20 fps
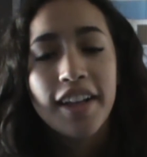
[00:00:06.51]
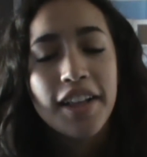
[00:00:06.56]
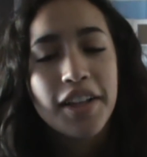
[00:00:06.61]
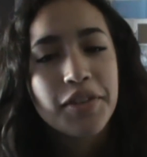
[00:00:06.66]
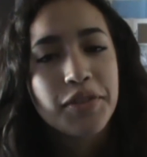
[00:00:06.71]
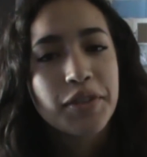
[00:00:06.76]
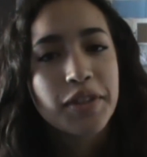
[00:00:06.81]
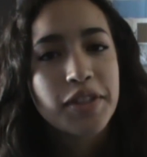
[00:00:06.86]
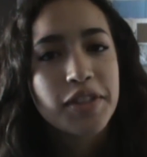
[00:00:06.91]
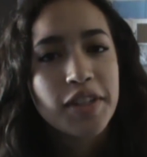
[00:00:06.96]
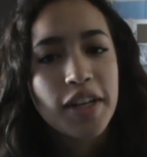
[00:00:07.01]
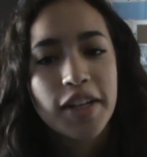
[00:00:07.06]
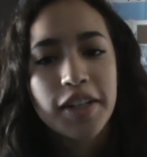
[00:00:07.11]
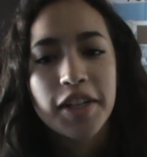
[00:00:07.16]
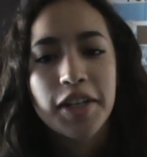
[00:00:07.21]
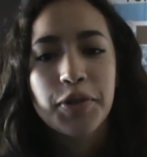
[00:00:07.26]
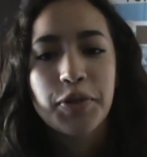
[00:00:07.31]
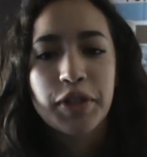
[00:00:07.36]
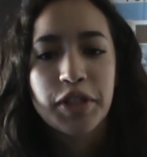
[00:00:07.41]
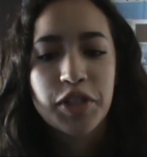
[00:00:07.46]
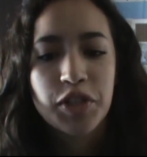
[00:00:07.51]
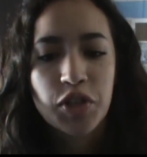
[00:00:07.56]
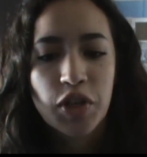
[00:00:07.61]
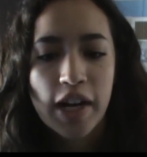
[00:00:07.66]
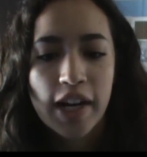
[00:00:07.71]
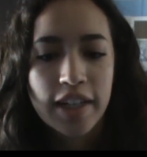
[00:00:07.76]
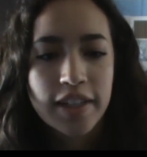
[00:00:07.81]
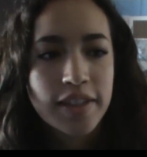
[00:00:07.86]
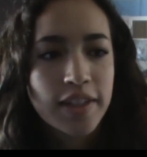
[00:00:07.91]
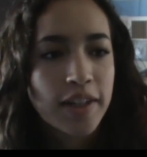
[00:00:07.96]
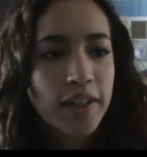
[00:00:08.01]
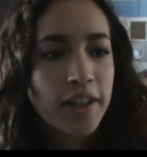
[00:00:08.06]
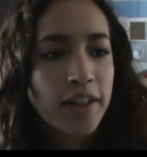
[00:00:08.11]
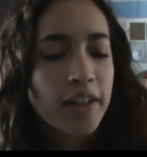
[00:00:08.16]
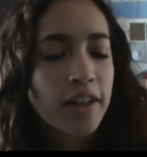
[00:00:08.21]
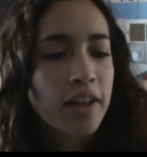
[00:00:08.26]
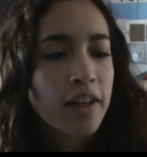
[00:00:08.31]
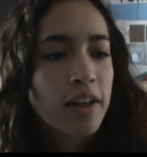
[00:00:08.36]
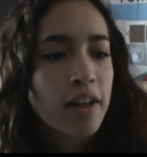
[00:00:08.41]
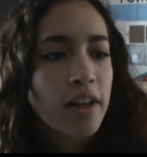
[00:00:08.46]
Hello everyone, Solitary Witch Tracks here.